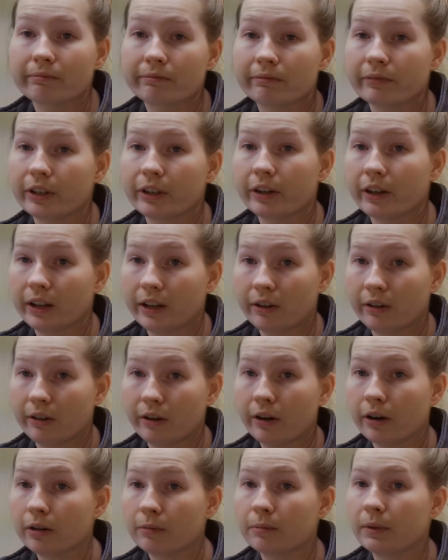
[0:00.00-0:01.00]
you're not hearing a
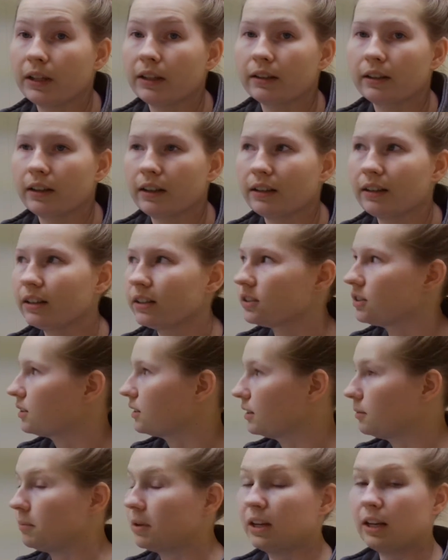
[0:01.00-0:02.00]
heartbeat, then it just
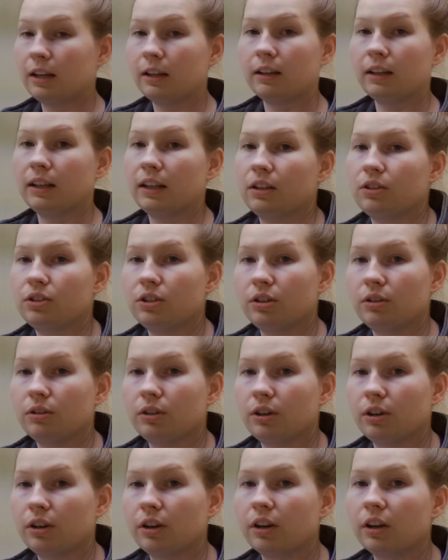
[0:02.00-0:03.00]
immediately gets you
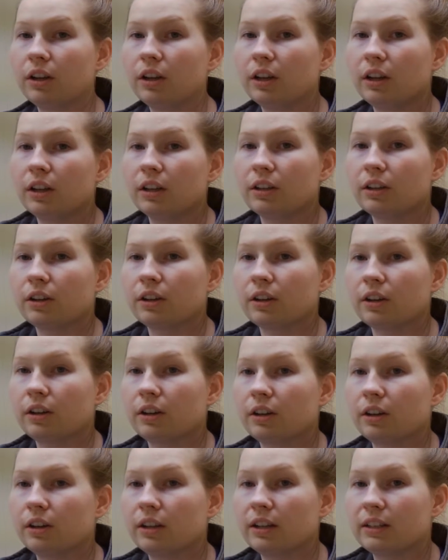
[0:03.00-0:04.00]

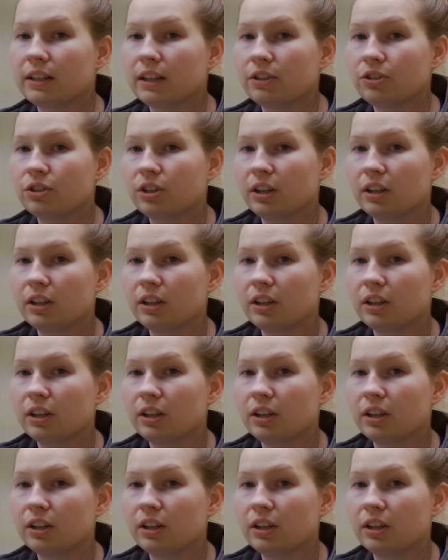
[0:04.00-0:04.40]
your attention.